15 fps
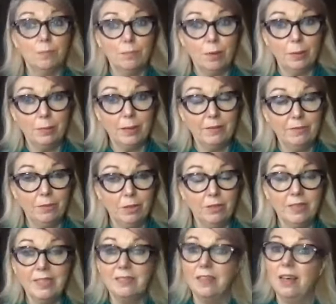probably full of
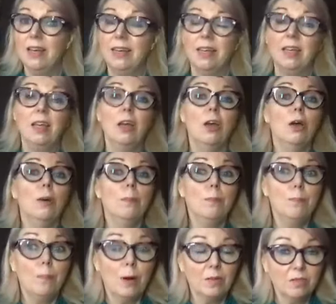anxiety,
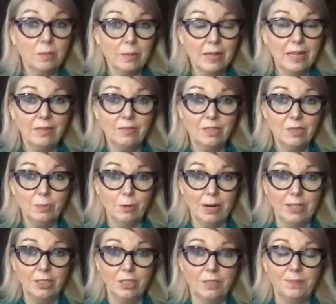possibly even
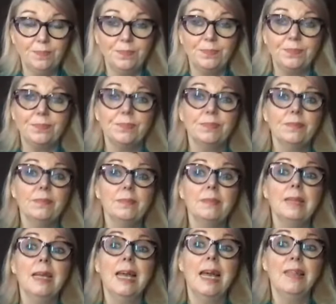depression.
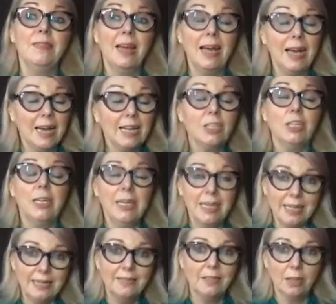And that actually
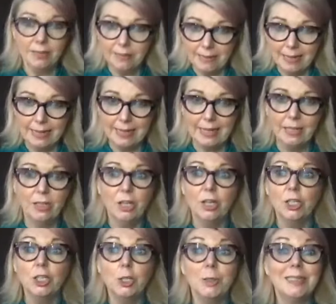leads, sadly,
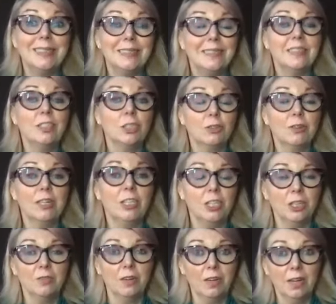to a
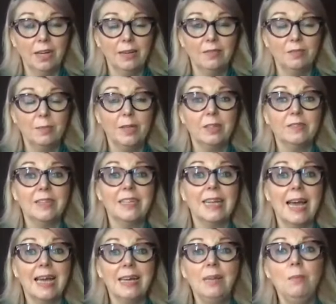disintegration of our lives, because
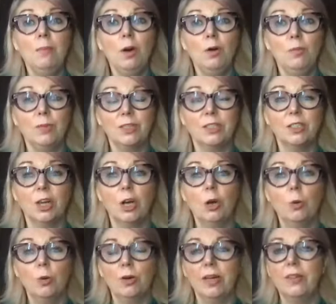in any moment,
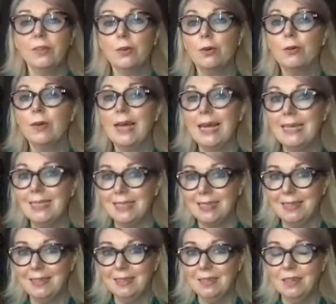we're either
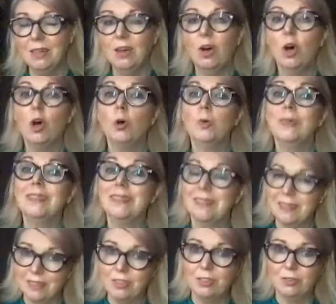creating or we're
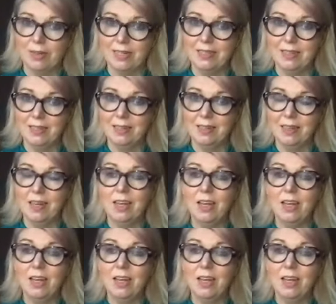disintegrating.